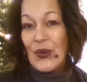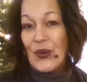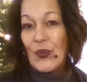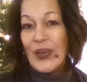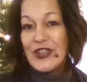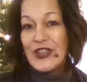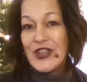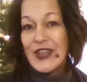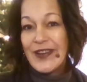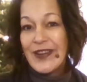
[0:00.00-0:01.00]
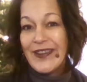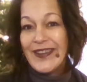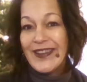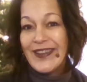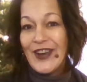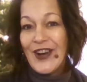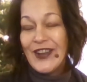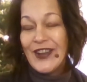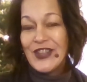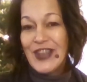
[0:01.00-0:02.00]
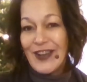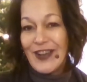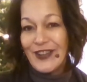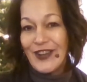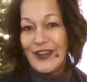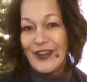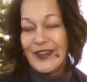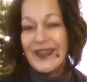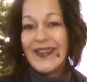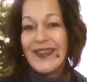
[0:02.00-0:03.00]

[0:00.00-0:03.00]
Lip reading: Which chakra card